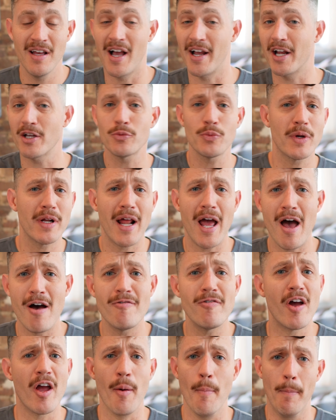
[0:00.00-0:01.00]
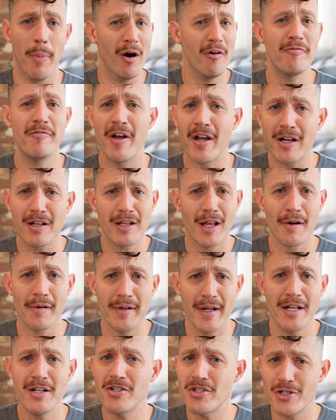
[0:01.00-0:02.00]
I guess we're gonna have a Buffet
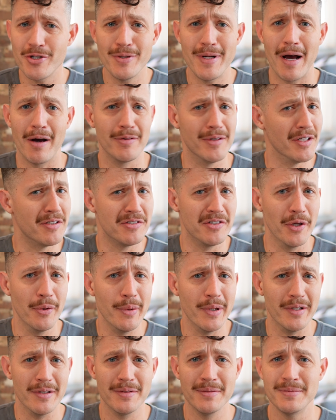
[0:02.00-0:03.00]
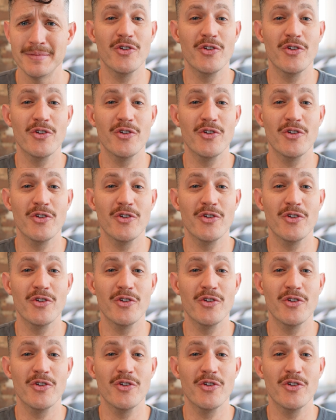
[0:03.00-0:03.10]
Clarinet Shootout. Let's do it.